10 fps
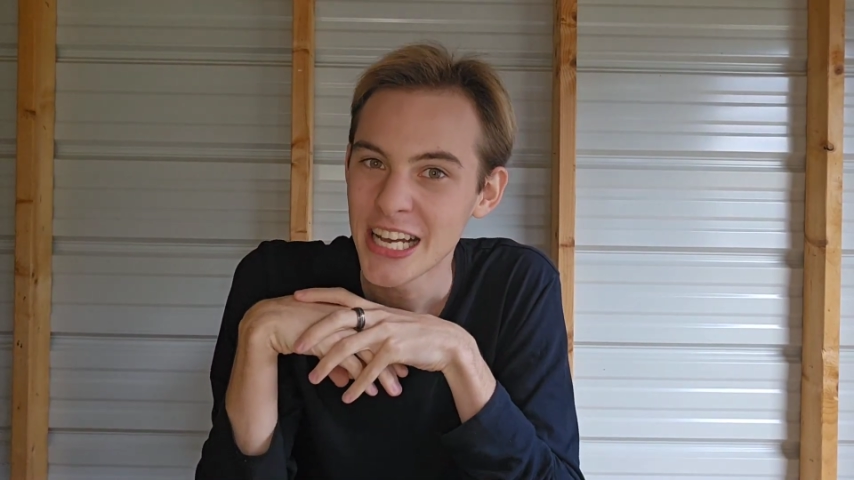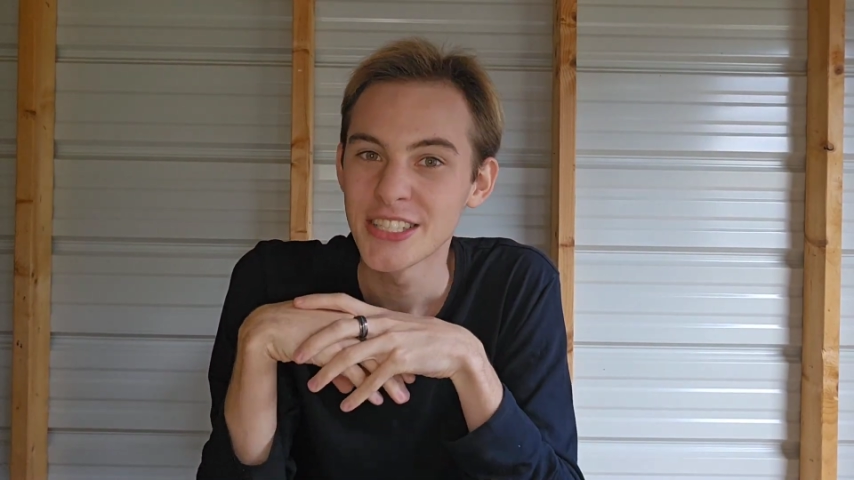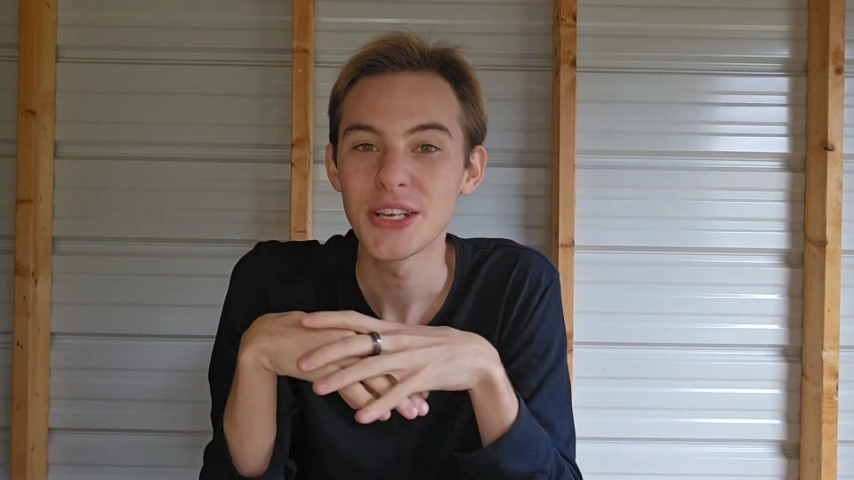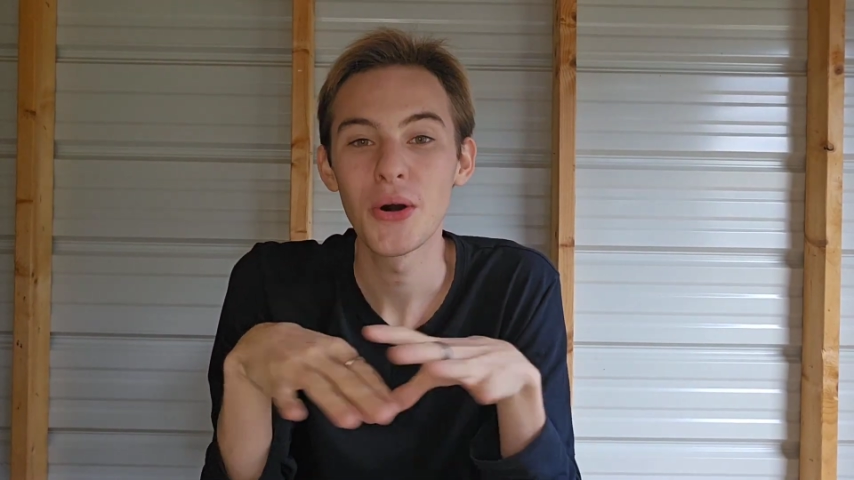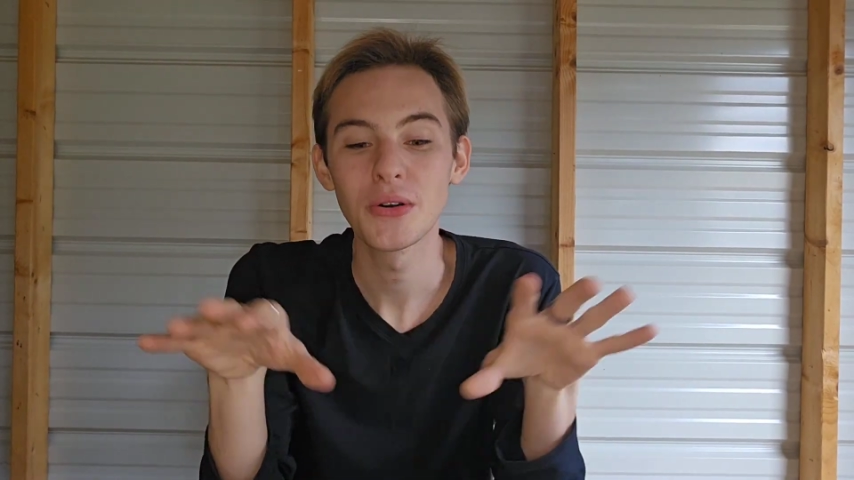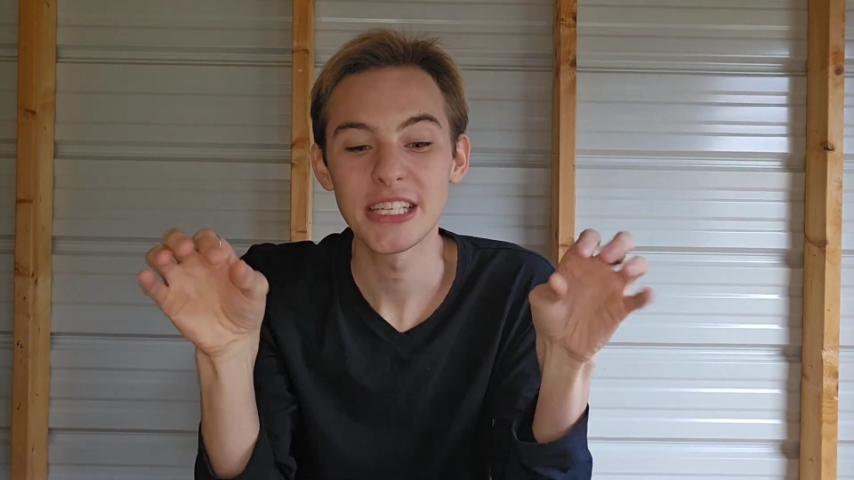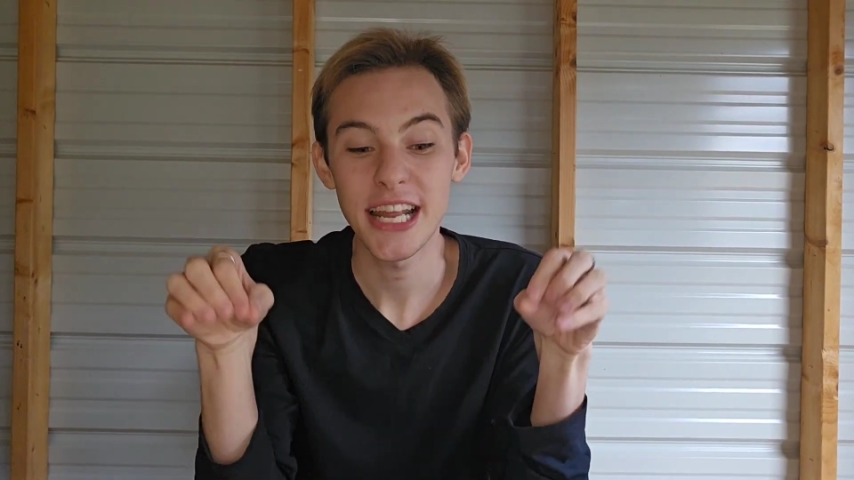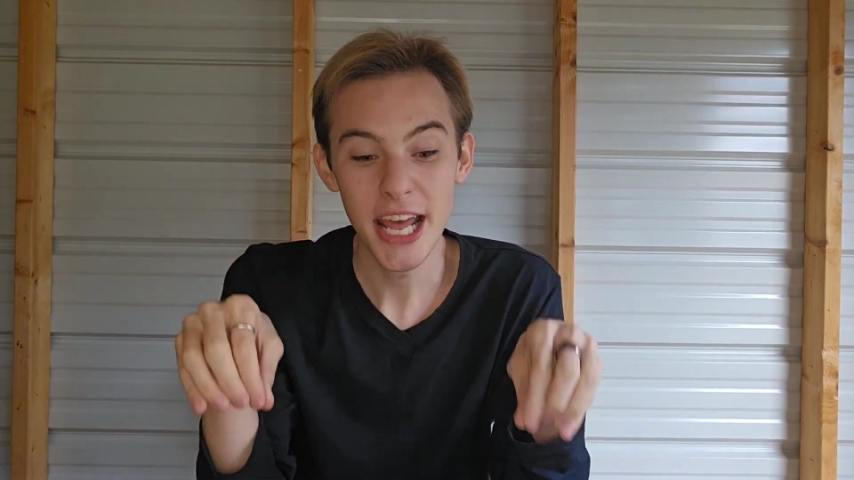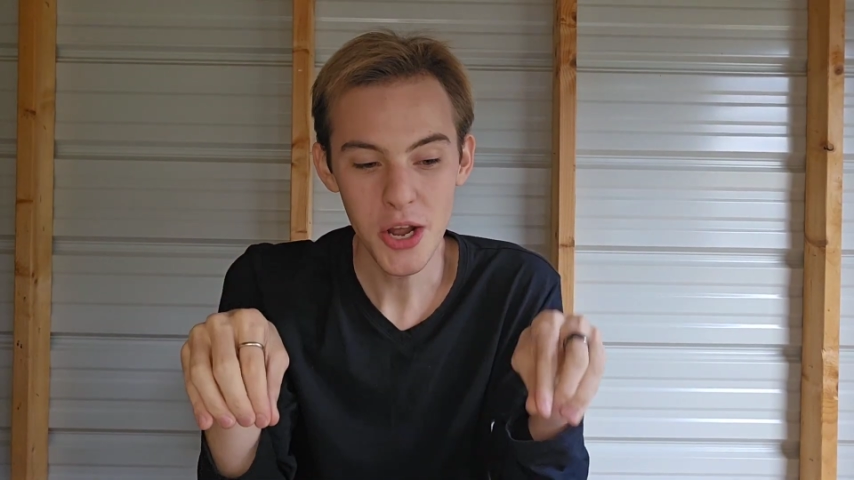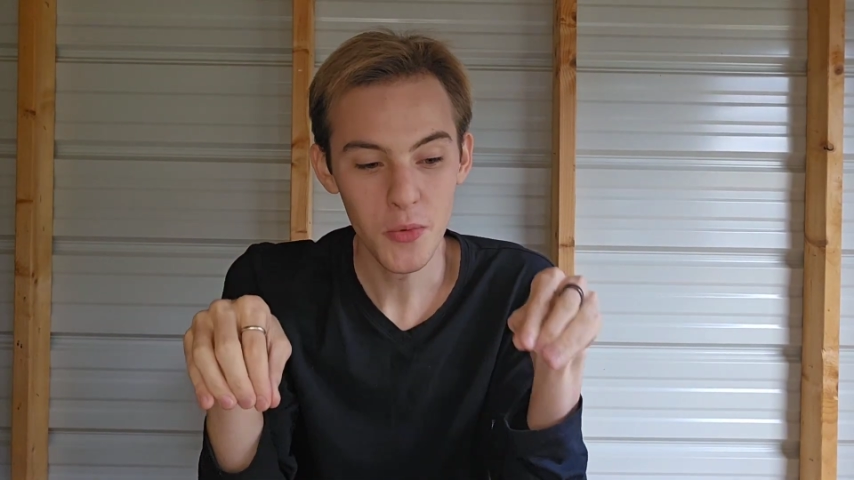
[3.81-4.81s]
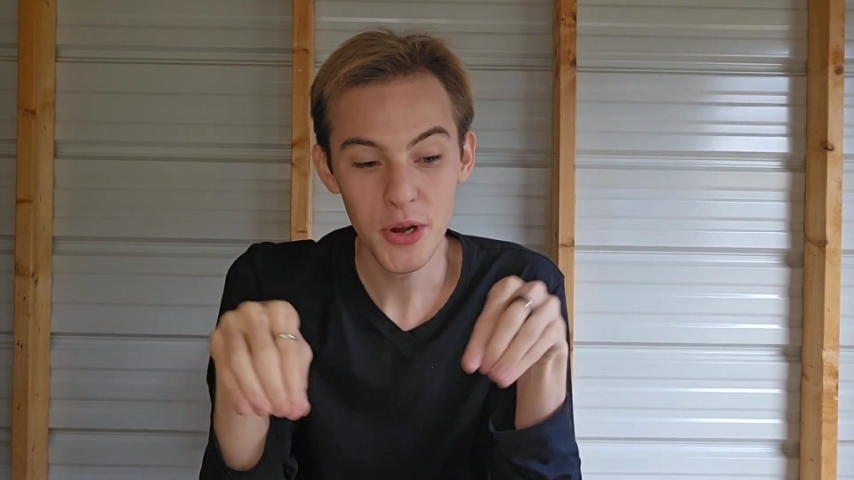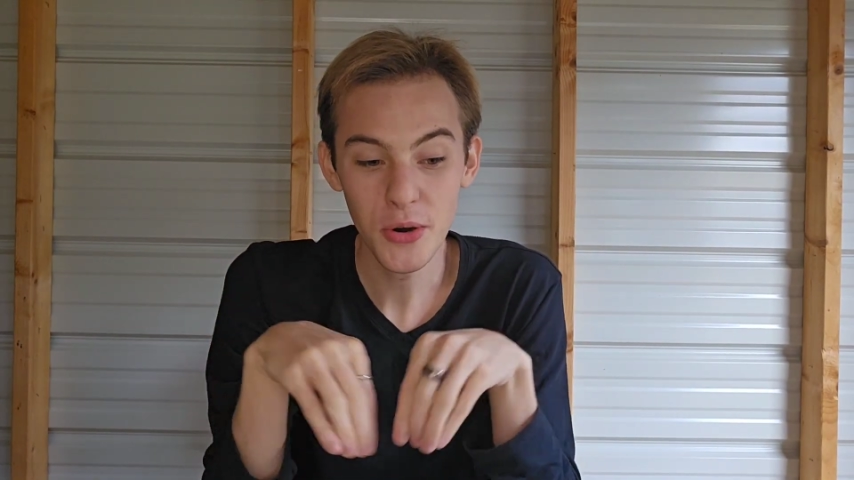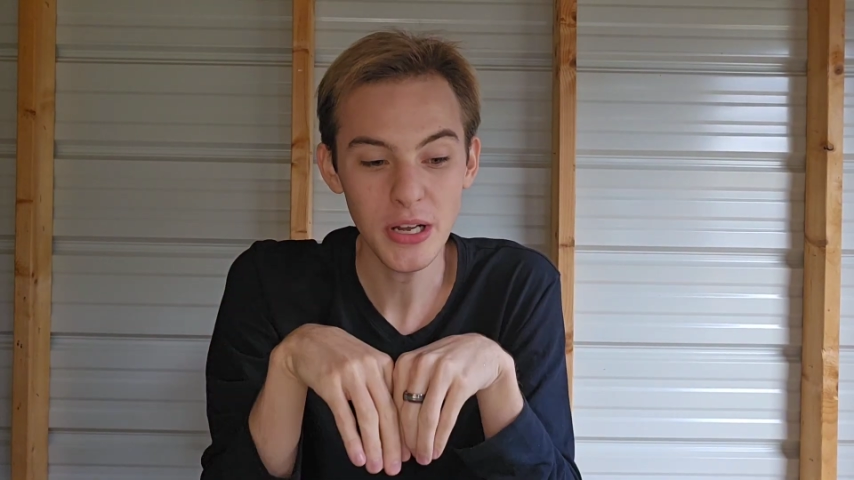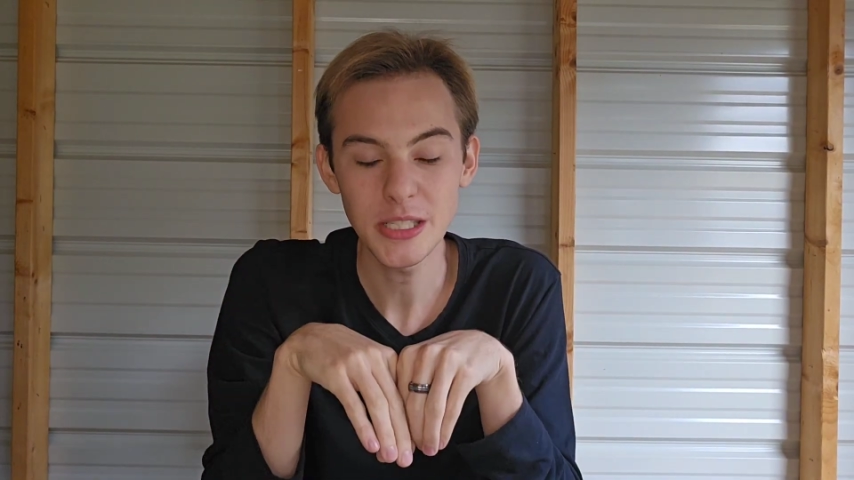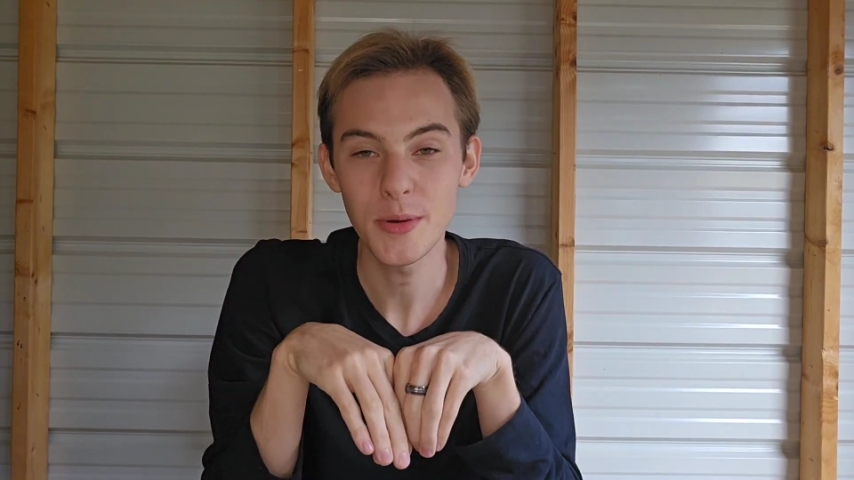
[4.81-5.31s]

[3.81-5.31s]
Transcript: So today we're going to